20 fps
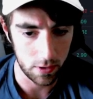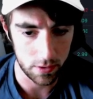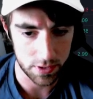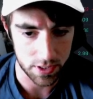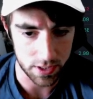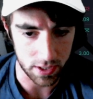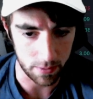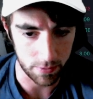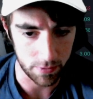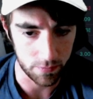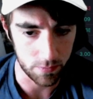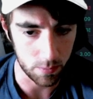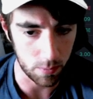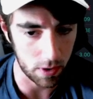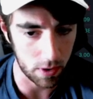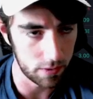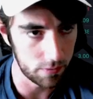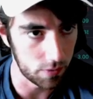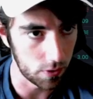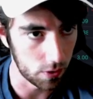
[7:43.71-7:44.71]
Some of
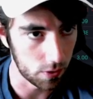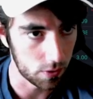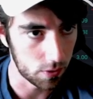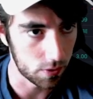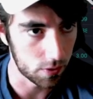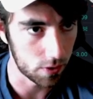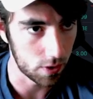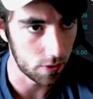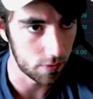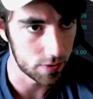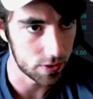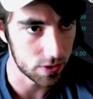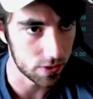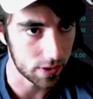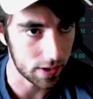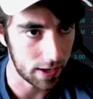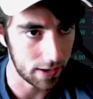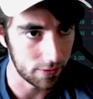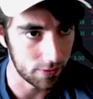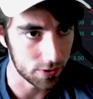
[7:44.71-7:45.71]
money flow
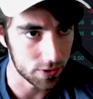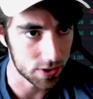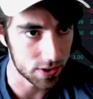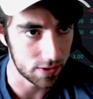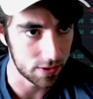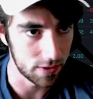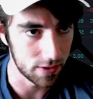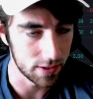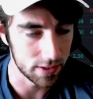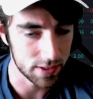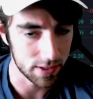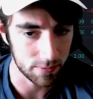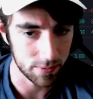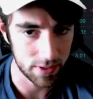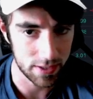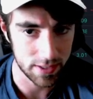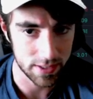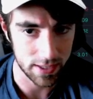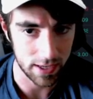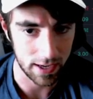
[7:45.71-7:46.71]
curvature kind of looks good on some of
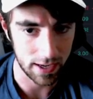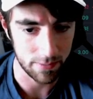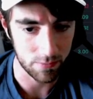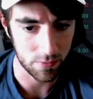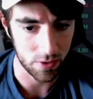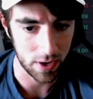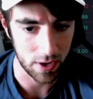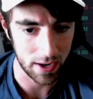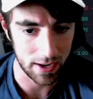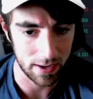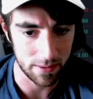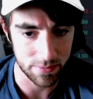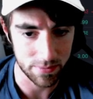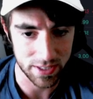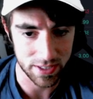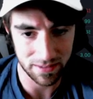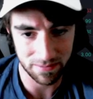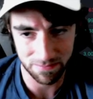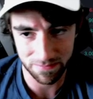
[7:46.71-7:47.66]
these time frames.